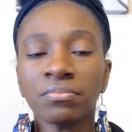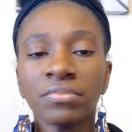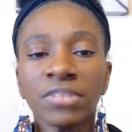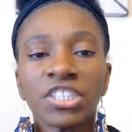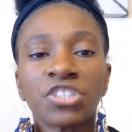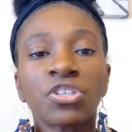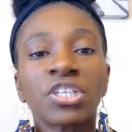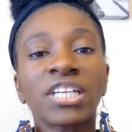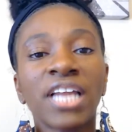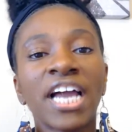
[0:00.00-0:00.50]

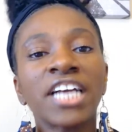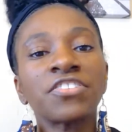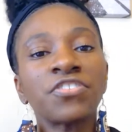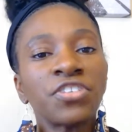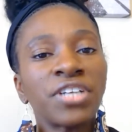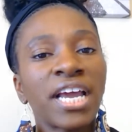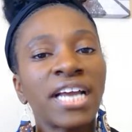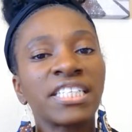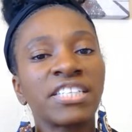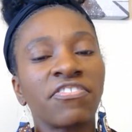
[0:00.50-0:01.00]
So, the last
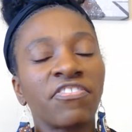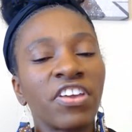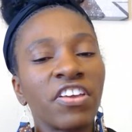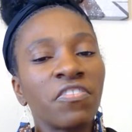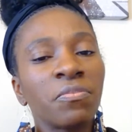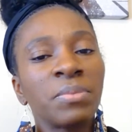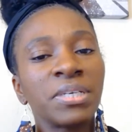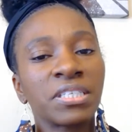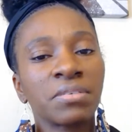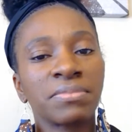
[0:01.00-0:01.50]
few days have
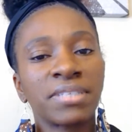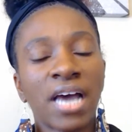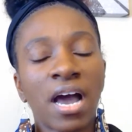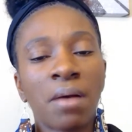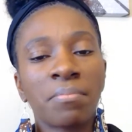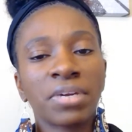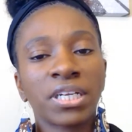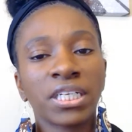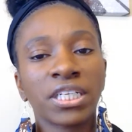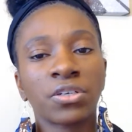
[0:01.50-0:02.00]
given me some
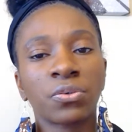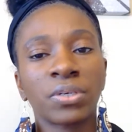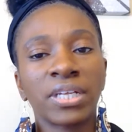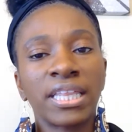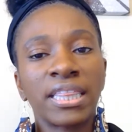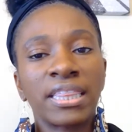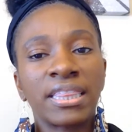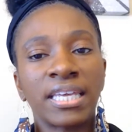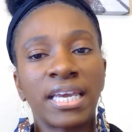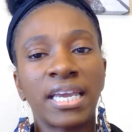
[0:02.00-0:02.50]
time to
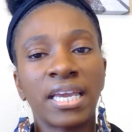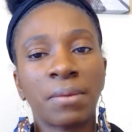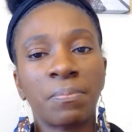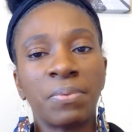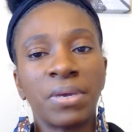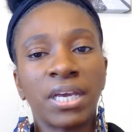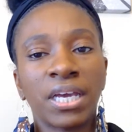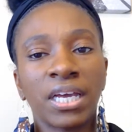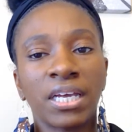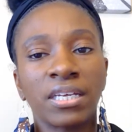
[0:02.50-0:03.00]
literally think
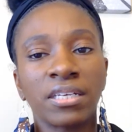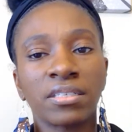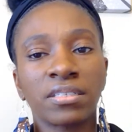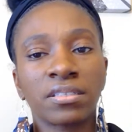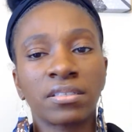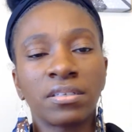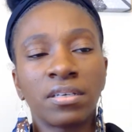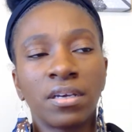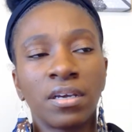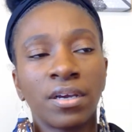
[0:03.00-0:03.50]

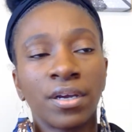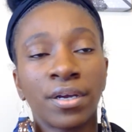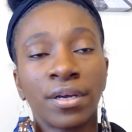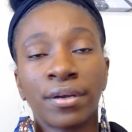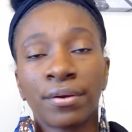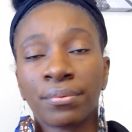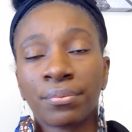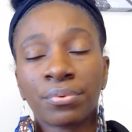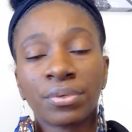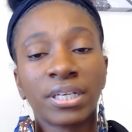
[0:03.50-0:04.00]
because
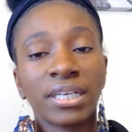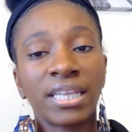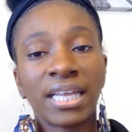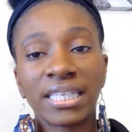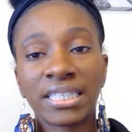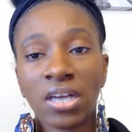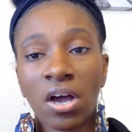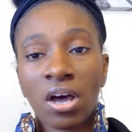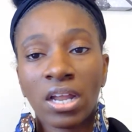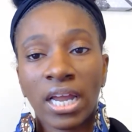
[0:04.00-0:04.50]
really
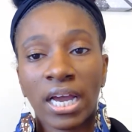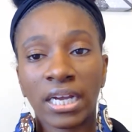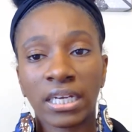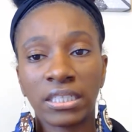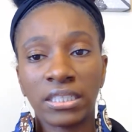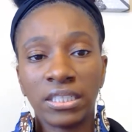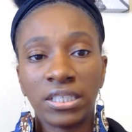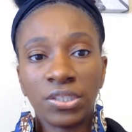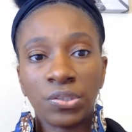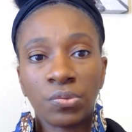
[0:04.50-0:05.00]
that's all I
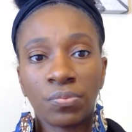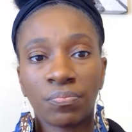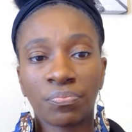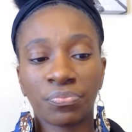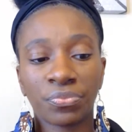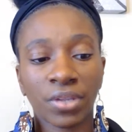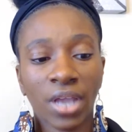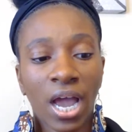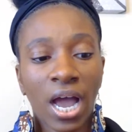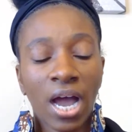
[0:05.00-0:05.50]
could do.
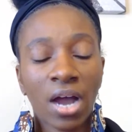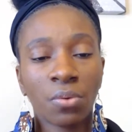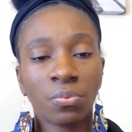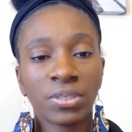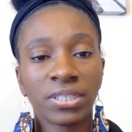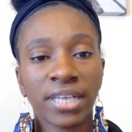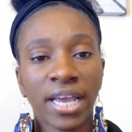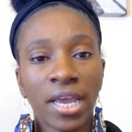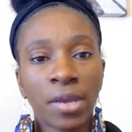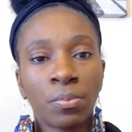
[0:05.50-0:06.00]
I
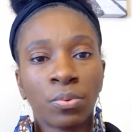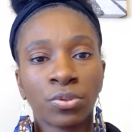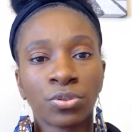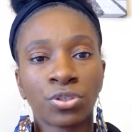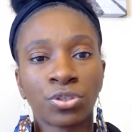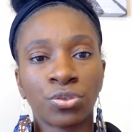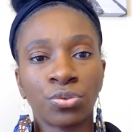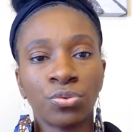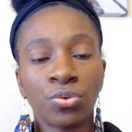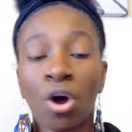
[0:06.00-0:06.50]
was able
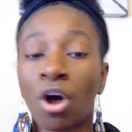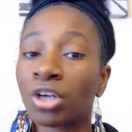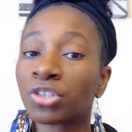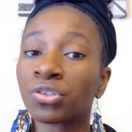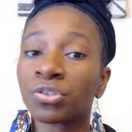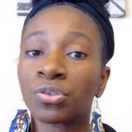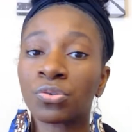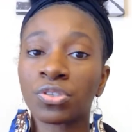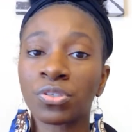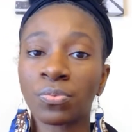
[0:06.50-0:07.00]
to
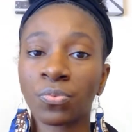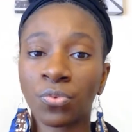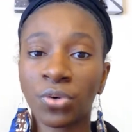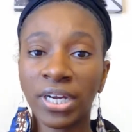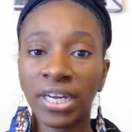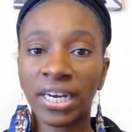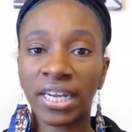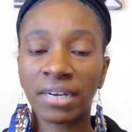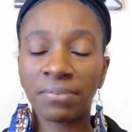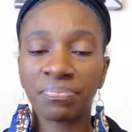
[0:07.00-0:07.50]
also do some
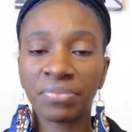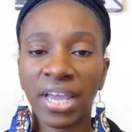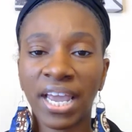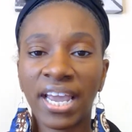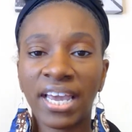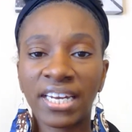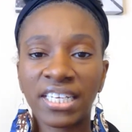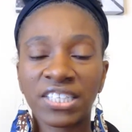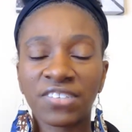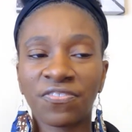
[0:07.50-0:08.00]
reading,
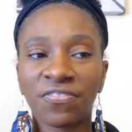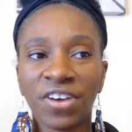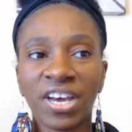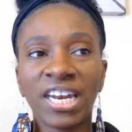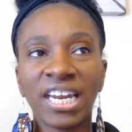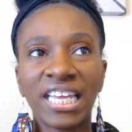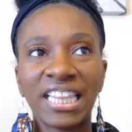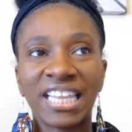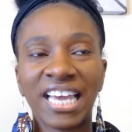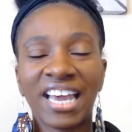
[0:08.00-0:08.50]
and it's
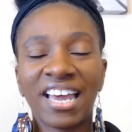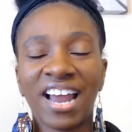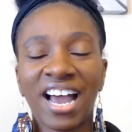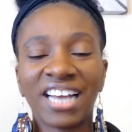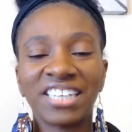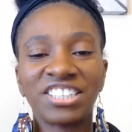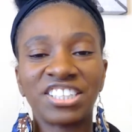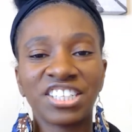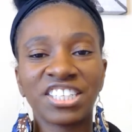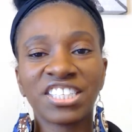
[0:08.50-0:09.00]
funny that
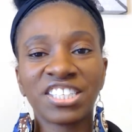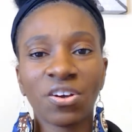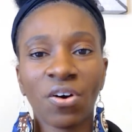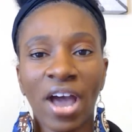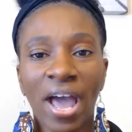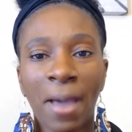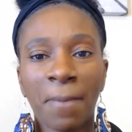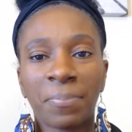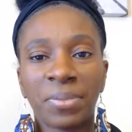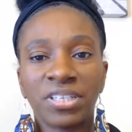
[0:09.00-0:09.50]
I just so
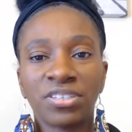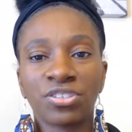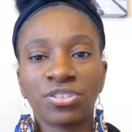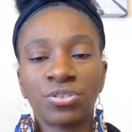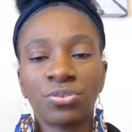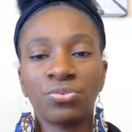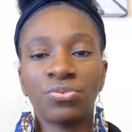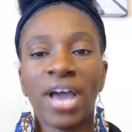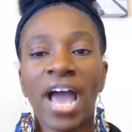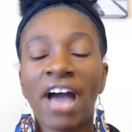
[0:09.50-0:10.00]
happened
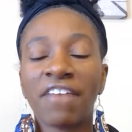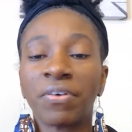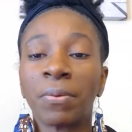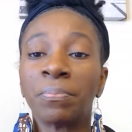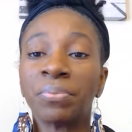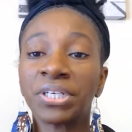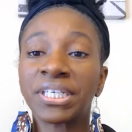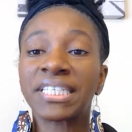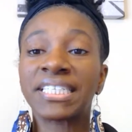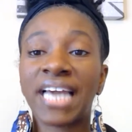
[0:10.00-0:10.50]
to have a
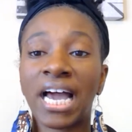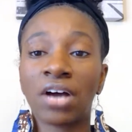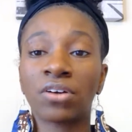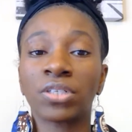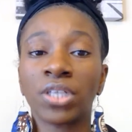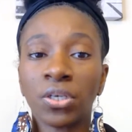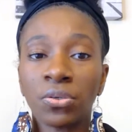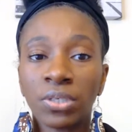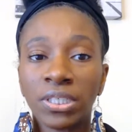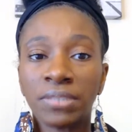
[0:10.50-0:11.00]
book
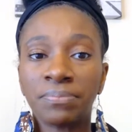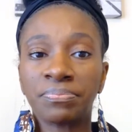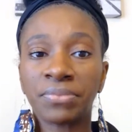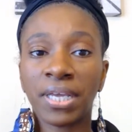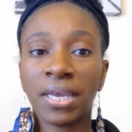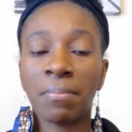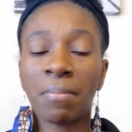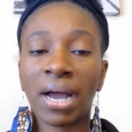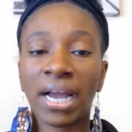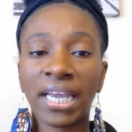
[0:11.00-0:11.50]
downloaded
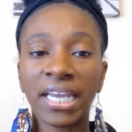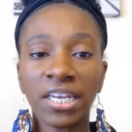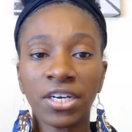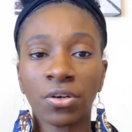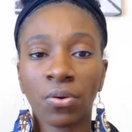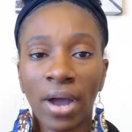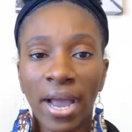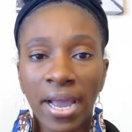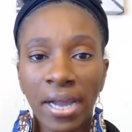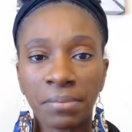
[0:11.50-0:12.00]
in my
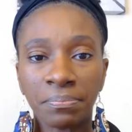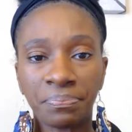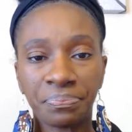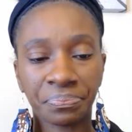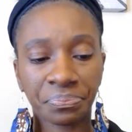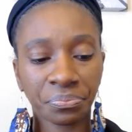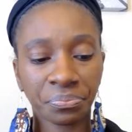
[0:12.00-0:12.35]
Kindle app.